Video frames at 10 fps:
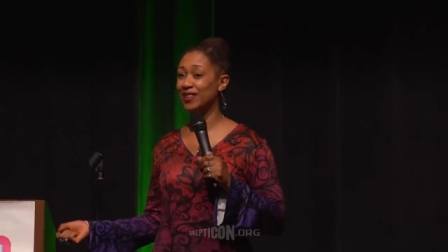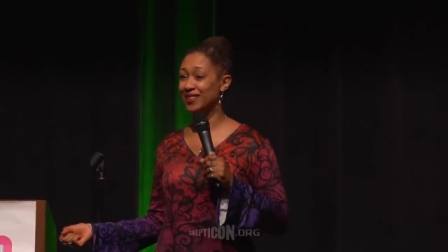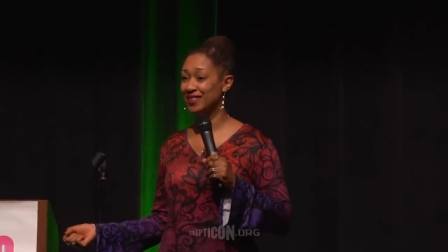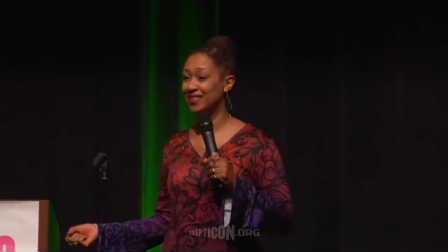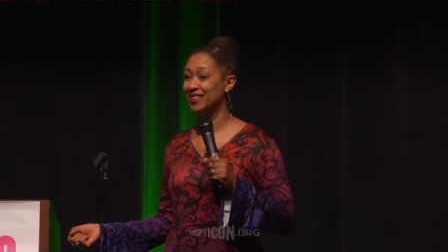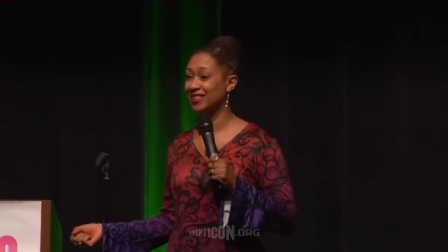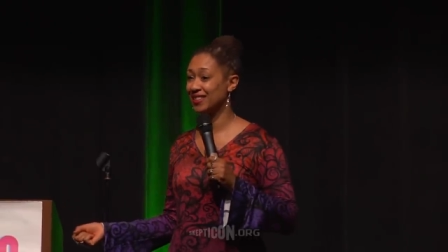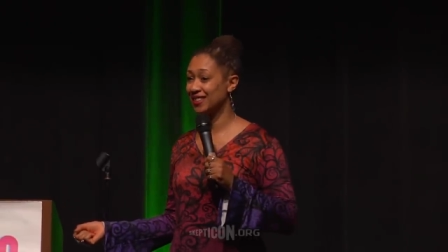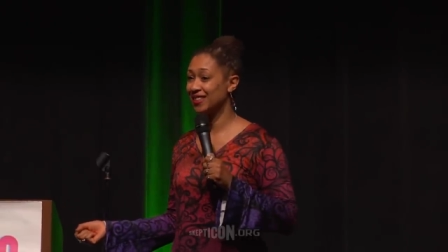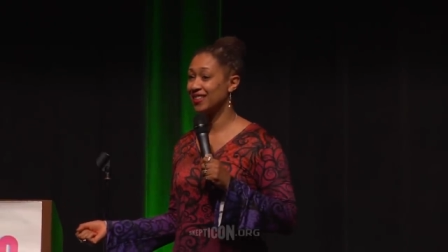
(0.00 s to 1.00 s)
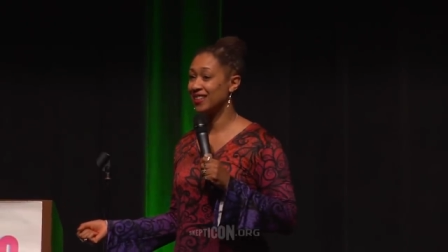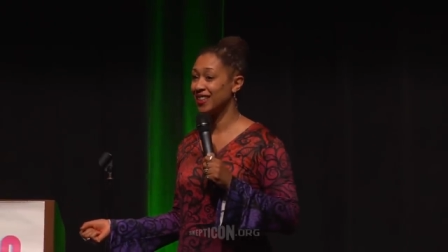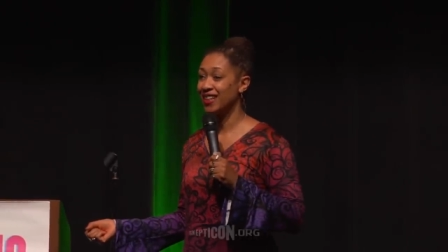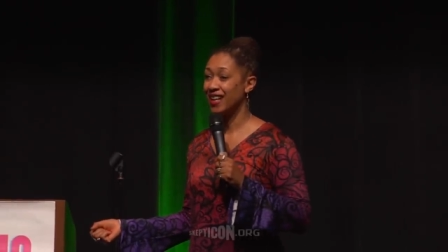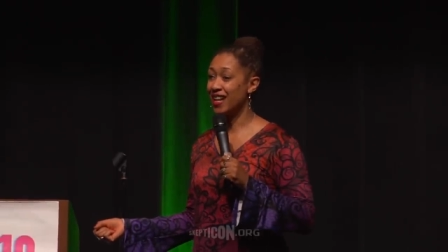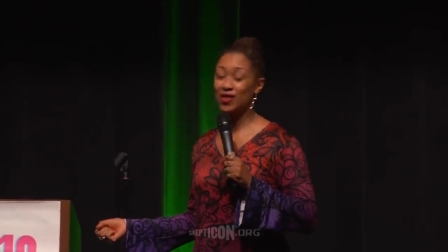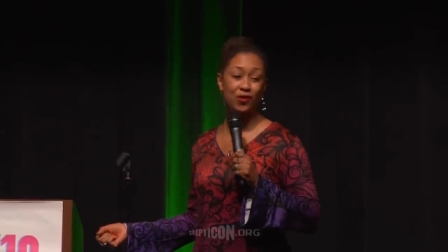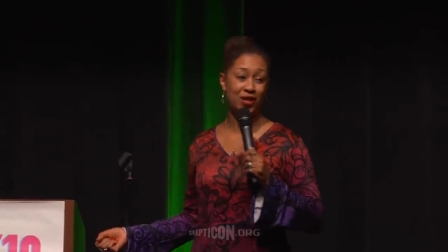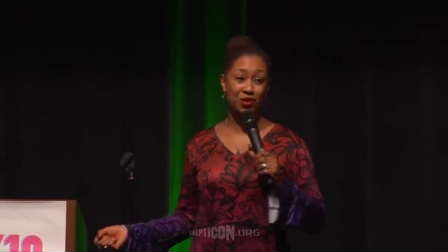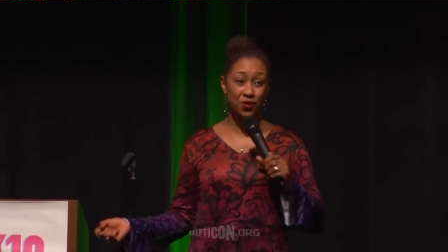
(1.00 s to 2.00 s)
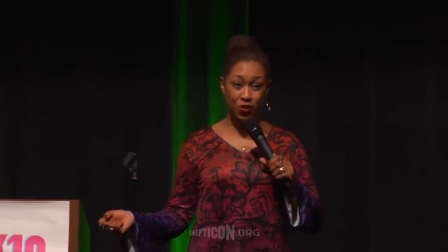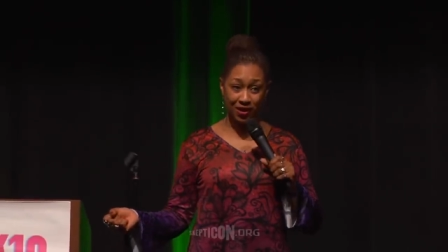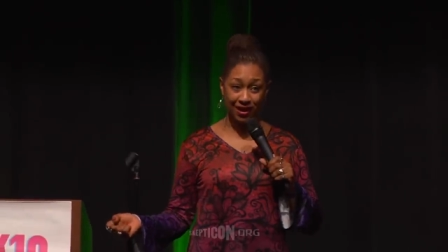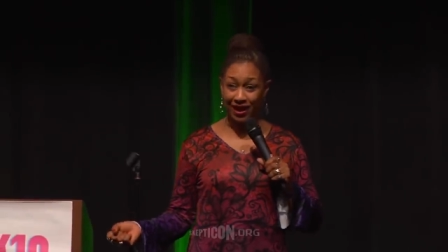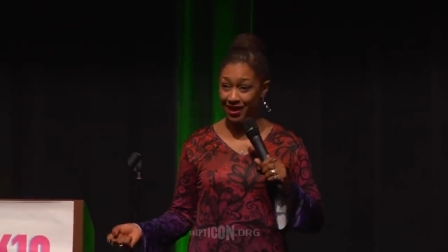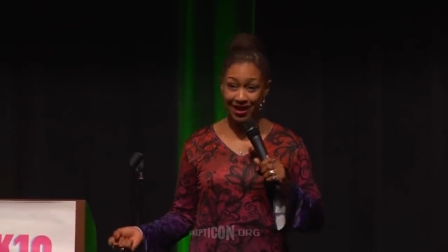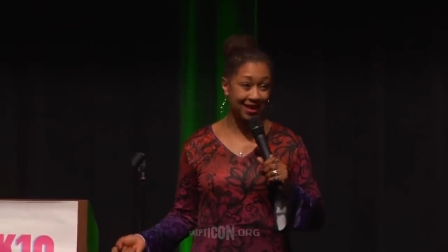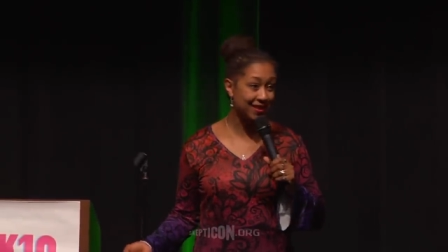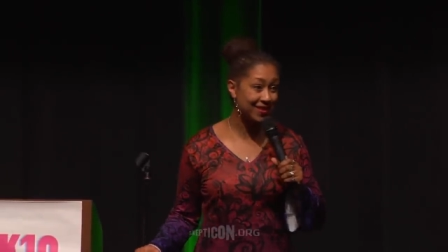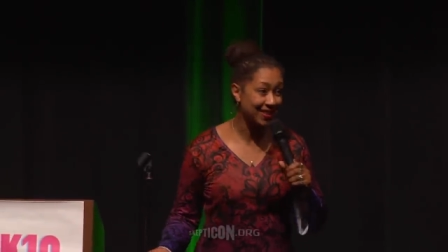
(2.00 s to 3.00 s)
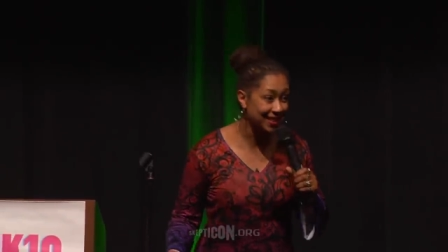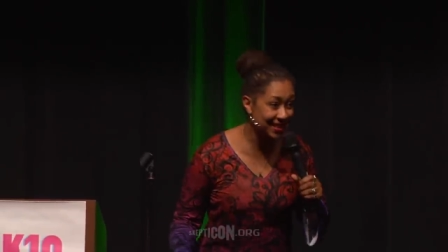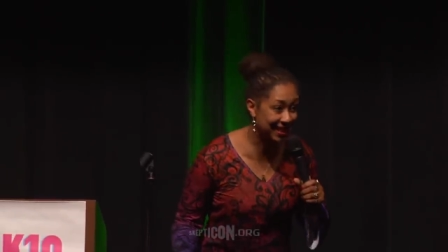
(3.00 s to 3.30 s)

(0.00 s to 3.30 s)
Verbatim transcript: gym and the rest of you are lying? What?